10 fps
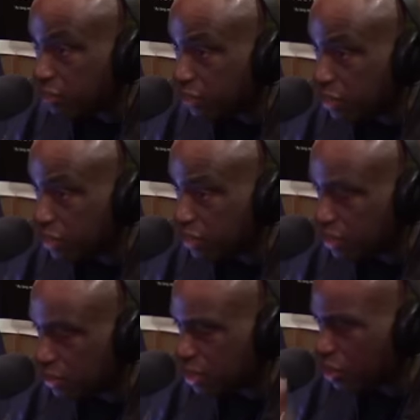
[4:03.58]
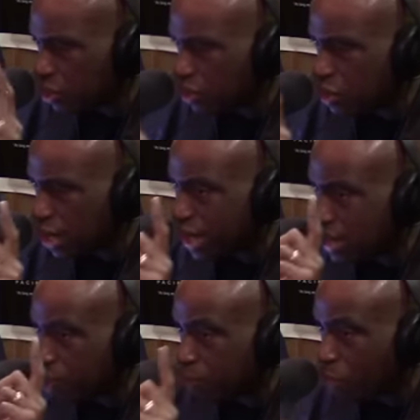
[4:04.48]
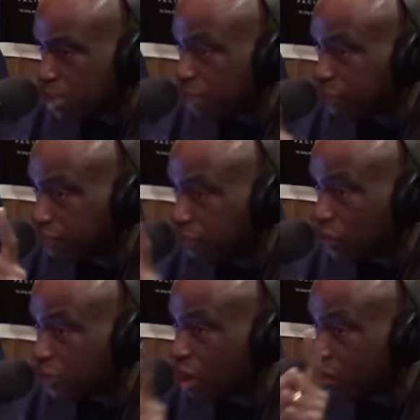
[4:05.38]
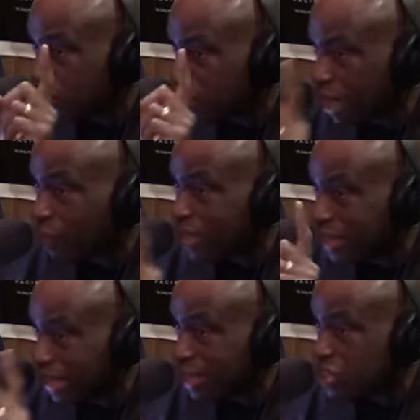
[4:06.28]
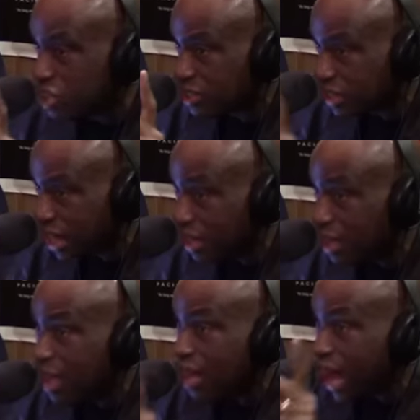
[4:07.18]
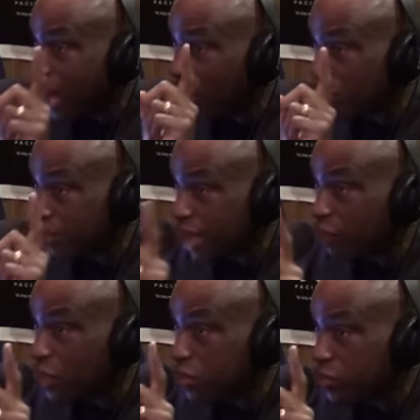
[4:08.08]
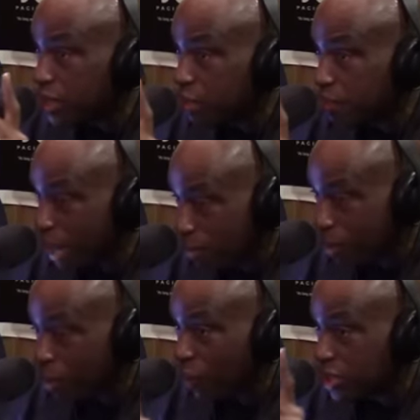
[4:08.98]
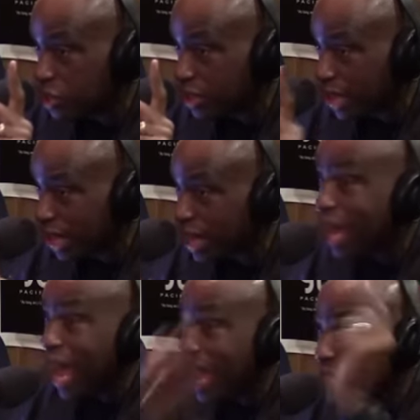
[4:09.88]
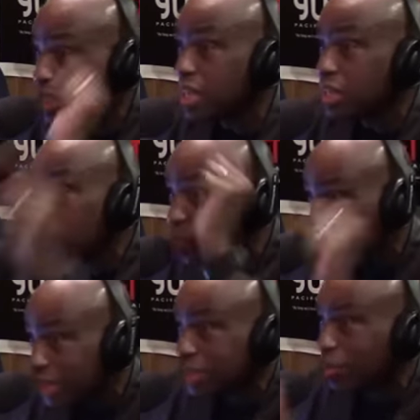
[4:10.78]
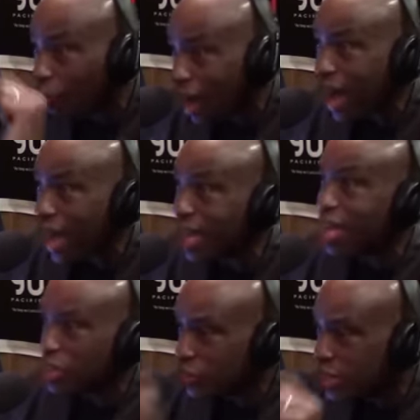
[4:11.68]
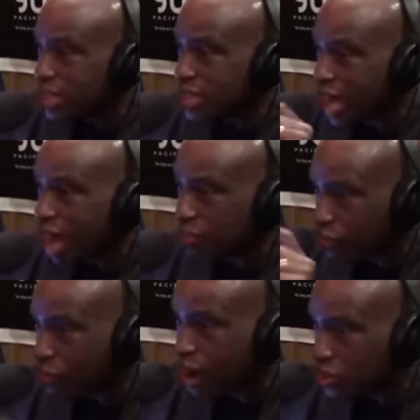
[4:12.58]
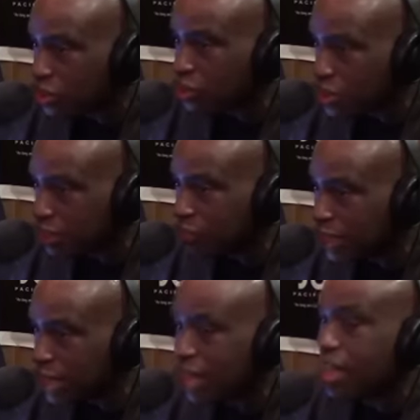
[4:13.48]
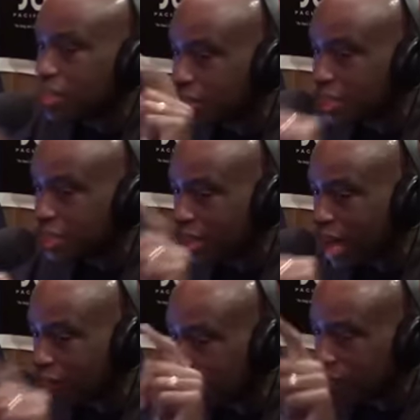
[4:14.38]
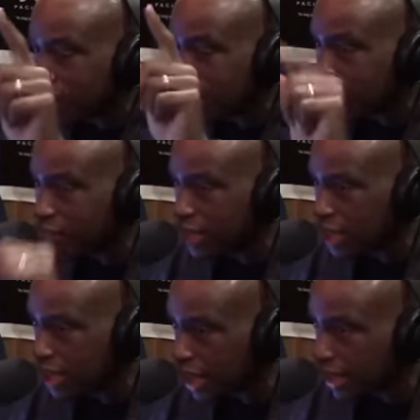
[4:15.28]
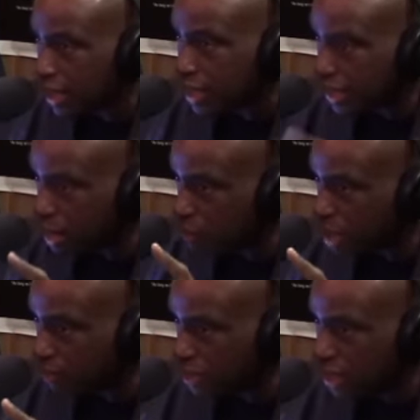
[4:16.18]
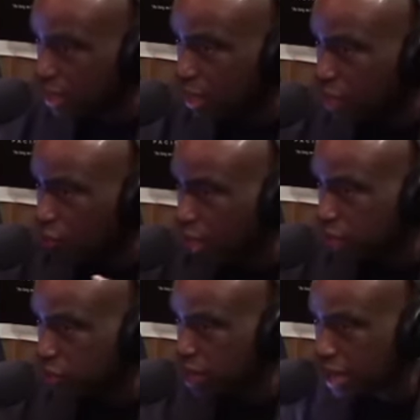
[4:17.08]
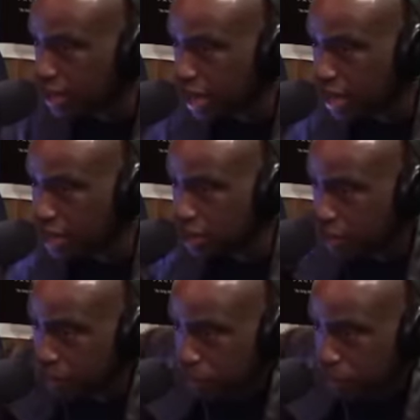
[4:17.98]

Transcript: for you to. So it is important for folks to understand what Dylan just said and understand when you read the paper what you're getting and see the reason why you need to have crowdsourced media, you need to have independent media like KPFT. What else would you like to add, sir?